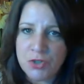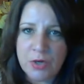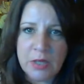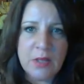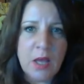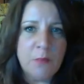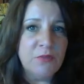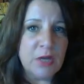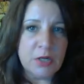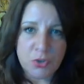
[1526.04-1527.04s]
train them,
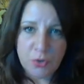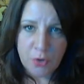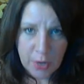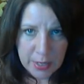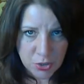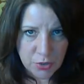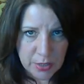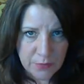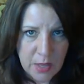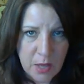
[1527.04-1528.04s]
you've got to crate
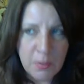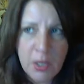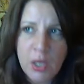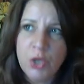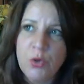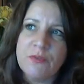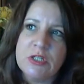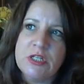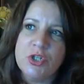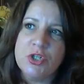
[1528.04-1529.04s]
train them, you have to
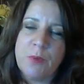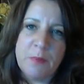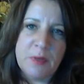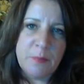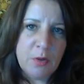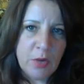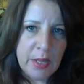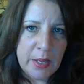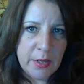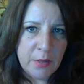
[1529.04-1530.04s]
teach your puppy to be
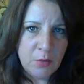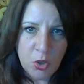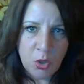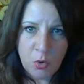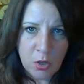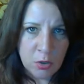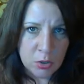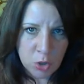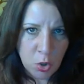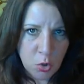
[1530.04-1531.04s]
okay,
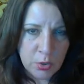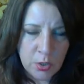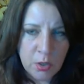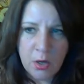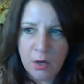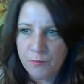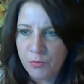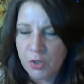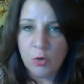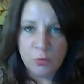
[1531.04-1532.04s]
alone,
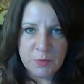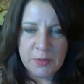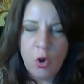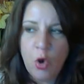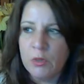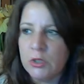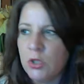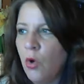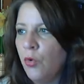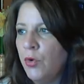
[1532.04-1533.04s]
to be home
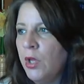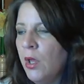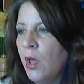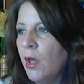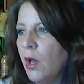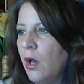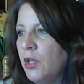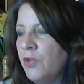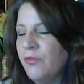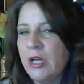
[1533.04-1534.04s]
alone.
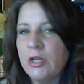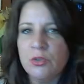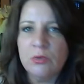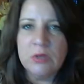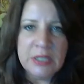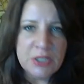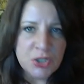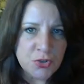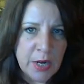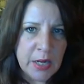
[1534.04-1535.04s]
You've got to do
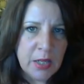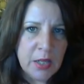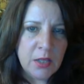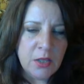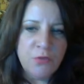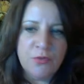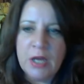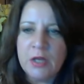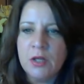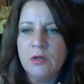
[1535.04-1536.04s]
leash training. You've
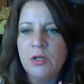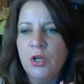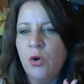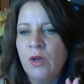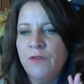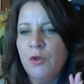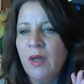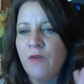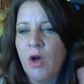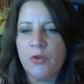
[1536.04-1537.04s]
got to, if you
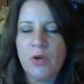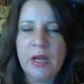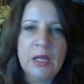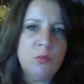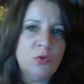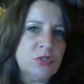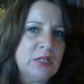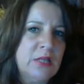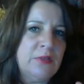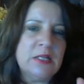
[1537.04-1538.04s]
have other animals,
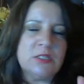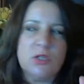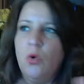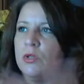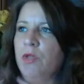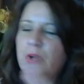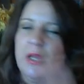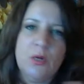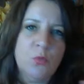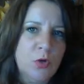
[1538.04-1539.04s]
then that's a whole nother
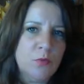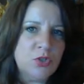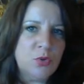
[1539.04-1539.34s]
can of worms.